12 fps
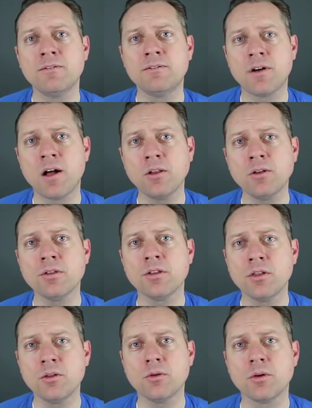Follow the
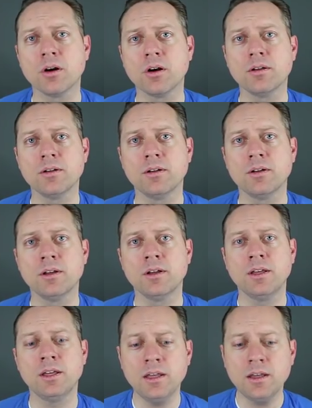Lord.
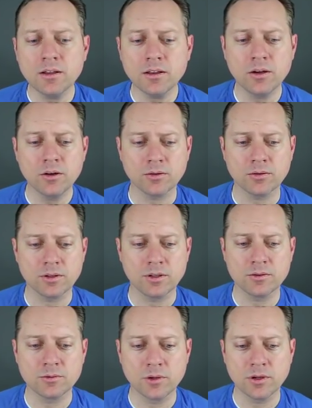He alone
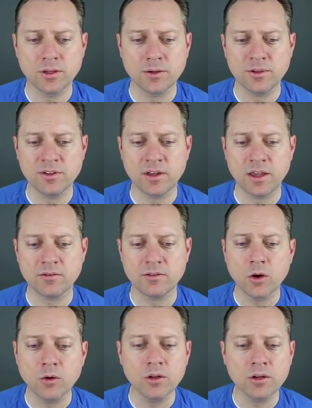is worthy to be saved.
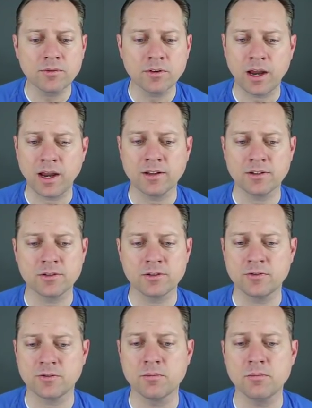Don't look for
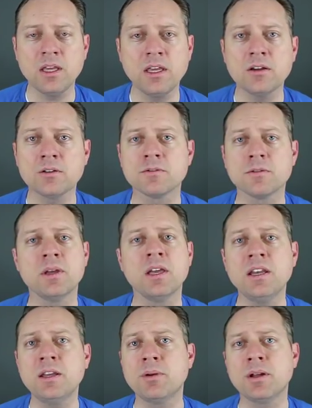answers from me or from
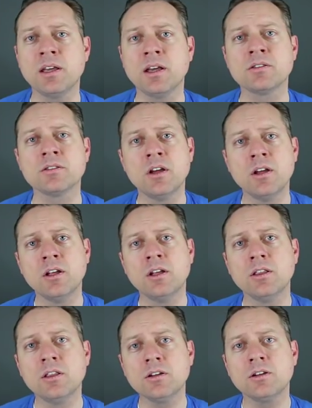anybody else.
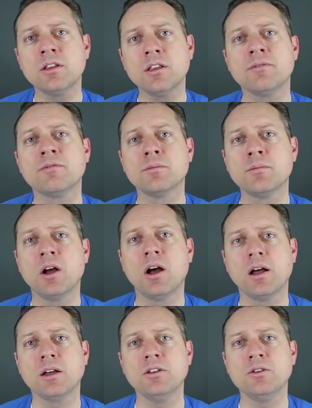Look to them from
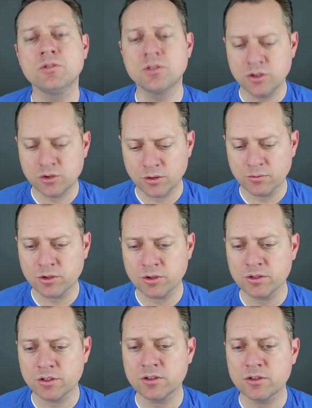God. Use the
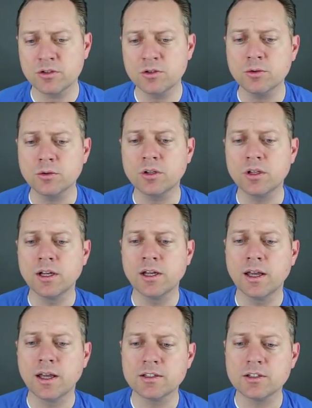scriptures as a tool,
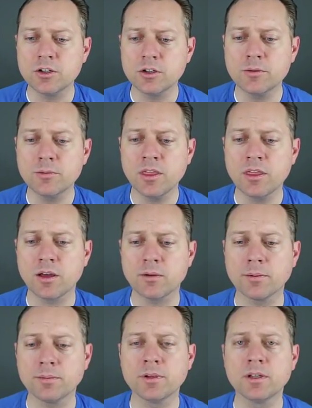as a urim and
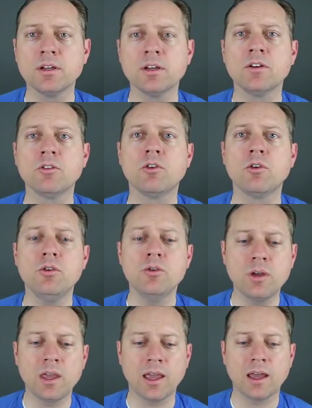thummim, so
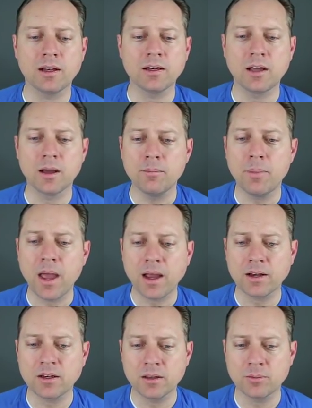you can come
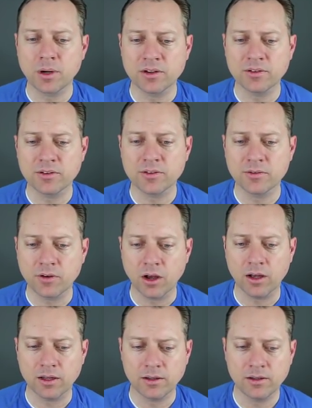back to the presence of
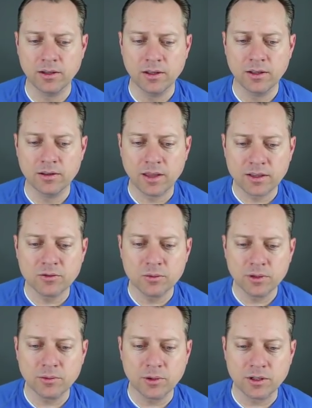God. That's
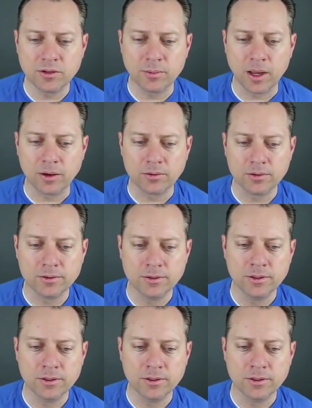really what it's about.